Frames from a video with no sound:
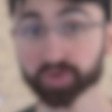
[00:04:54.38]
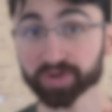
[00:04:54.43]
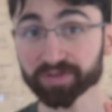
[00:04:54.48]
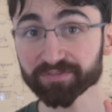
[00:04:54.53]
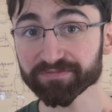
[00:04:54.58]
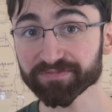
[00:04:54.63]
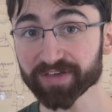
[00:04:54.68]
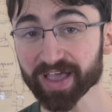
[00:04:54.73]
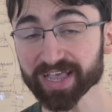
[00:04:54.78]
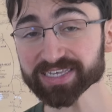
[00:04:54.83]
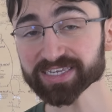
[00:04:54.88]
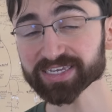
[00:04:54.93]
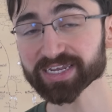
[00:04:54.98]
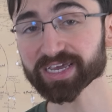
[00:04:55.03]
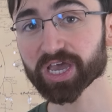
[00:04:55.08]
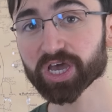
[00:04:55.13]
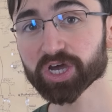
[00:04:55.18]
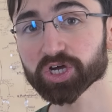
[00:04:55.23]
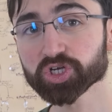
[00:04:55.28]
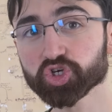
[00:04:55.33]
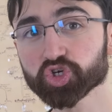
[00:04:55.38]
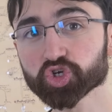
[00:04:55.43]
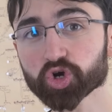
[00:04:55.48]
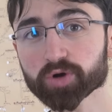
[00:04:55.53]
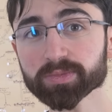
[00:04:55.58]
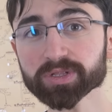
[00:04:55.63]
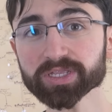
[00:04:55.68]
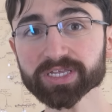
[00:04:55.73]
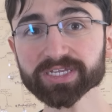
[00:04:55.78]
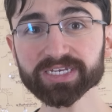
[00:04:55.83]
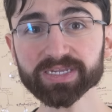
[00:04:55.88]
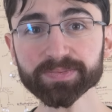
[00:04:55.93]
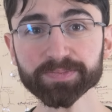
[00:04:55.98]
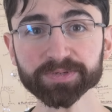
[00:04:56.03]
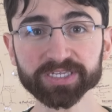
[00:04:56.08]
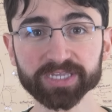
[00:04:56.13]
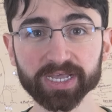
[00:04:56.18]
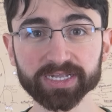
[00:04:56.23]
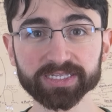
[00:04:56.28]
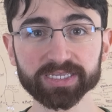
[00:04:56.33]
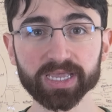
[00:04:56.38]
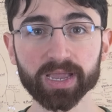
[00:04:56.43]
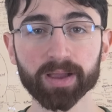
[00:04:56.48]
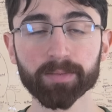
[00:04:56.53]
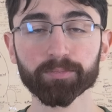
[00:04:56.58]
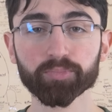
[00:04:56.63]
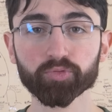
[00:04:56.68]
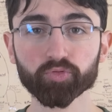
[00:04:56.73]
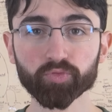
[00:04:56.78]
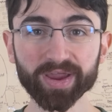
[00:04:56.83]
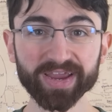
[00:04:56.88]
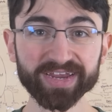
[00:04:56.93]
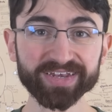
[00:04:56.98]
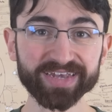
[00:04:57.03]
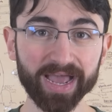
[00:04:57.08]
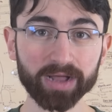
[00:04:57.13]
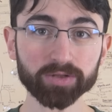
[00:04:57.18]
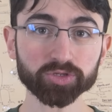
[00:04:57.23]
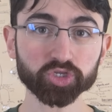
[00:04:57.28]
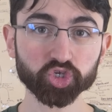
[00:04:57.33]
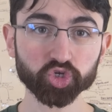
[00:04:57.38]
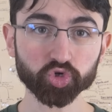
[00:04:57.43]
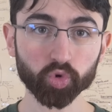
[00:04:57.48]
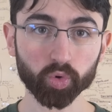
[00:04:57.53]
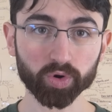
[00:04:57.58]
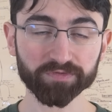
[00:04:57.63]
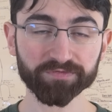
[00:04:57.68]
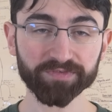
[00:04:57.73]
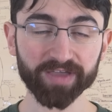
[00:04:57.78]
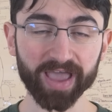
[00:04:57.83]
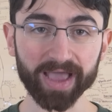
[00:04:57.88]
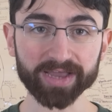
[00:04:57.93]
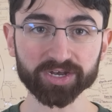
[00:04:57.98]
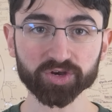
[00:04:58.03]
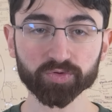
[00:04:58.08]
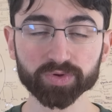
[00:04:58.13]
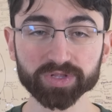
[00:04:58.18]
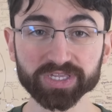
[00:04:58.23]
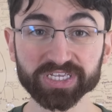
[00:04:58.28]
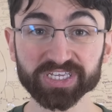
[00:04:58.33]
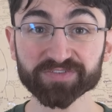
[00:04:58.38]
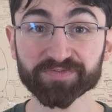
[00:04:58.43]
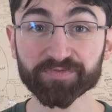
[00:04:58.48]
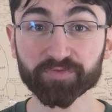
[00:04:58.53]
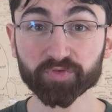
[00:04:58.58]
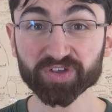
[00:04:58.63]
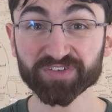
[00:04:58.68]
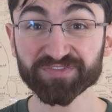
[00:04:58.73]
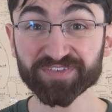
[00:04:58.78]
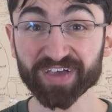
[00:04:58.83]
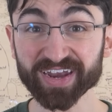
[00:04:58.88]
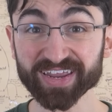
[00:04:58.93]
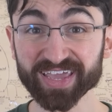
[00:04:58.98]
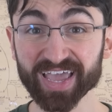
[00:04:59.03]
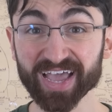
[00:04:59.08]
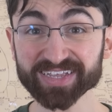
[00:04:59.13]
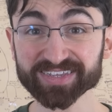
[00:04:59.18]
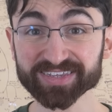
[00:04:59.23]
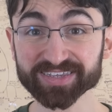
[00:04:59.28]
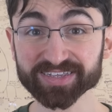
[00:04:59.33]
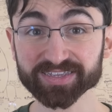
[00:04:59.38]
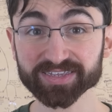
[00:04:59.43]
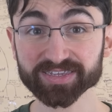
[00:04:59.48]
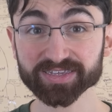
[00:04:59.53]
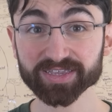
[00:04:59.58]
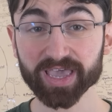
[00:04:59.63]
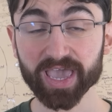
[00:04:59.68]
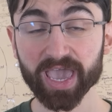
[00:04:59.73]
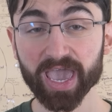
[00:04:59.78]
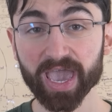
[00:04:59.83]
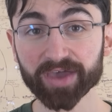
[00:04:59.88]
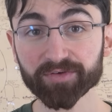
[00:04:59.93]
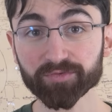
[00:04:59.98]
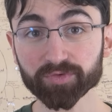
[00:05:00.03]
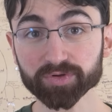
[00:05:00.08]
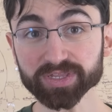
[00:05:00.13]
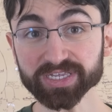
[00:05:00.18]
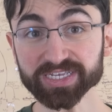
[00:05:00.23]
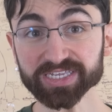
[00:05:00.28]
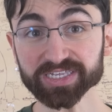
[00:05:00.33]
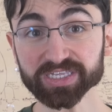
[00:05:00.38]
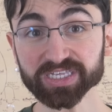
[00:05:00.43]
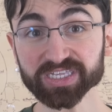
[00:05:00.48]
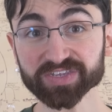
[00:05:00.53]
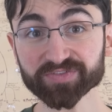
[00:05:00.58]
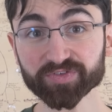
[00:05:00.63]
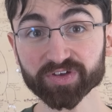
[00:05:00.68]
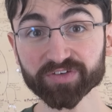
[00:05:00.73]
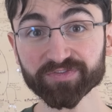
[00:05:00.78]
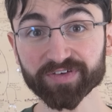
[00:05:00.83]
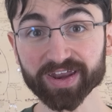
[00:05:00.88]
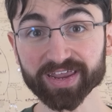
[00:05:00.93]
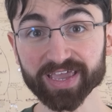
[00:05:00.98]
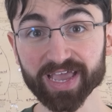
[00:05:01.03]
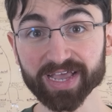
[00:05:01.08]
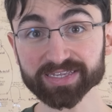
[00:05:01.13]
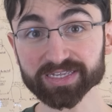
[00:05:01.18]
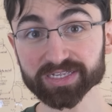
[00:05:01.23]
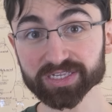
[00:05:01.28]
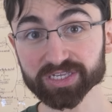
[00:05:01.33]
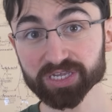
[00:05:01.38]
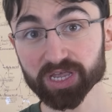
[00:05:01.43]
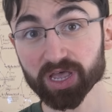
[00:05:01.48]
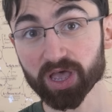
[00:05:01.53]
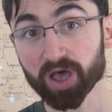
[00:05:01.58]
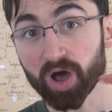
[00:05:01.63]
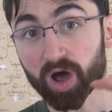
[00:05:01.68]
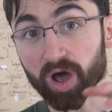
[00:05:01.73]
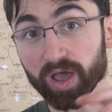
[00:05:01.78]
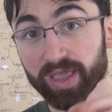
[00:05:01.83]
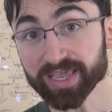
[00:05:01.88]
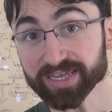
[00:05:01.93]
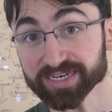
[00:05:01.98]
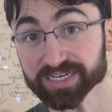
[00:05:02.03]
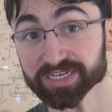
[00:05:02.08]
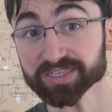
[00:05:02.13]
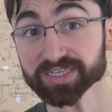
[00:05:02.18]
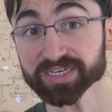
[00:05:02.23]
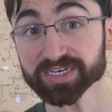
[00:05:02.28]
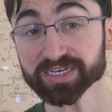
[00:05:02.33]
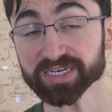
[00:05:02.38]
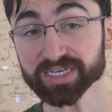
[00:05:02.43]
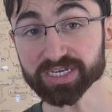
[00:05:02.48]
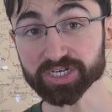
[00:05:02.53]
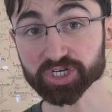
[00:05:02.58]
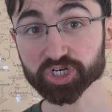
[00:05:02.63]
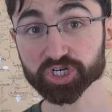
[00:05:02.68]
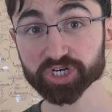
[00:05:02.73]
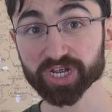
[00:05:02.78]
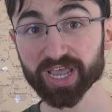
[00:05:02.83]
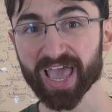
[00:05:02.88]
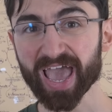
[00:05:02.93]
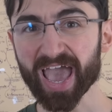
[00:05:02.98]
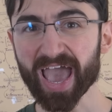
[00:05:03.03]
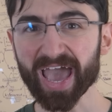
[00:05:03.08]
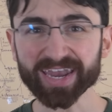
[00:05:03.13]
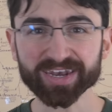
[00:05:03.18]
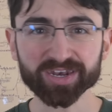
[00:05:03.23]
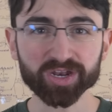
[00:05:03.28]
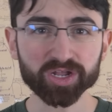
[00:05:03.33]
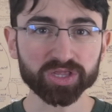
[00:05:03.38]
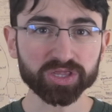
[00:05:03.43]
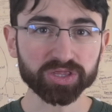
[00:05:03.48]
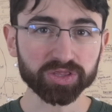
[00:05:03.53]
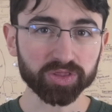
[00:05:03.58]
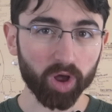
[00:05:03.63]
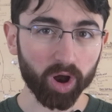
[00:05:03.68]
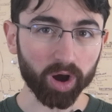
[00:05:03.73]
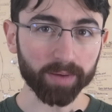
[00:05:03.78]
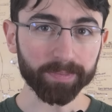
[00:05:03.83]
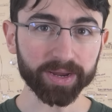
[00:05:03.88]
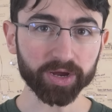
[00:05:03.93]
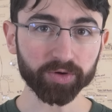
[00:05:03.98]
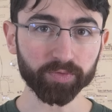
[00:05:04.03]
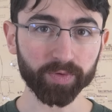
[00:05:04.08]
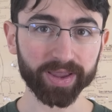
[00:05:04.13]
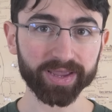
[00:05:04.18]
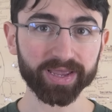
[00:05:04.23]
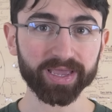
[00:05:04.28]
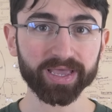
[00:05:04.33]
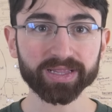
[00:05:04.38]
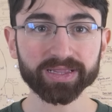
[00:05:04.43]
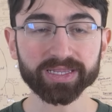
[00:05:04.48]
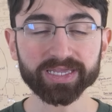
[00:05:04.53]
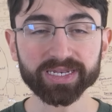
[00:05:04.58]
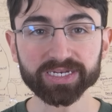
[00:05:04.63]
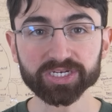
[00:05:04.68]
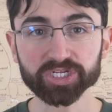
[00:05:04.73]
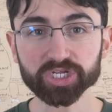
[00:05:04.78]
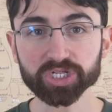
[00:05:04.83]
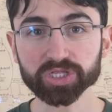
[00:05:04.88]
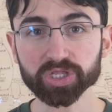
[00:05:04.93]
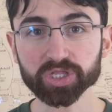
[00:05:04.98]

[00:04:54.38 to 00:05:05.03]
during fasting, dermal adipocytes break down stored fat to release free fatty acids and release these free fatty acids into the niche at an alarming rate, leading to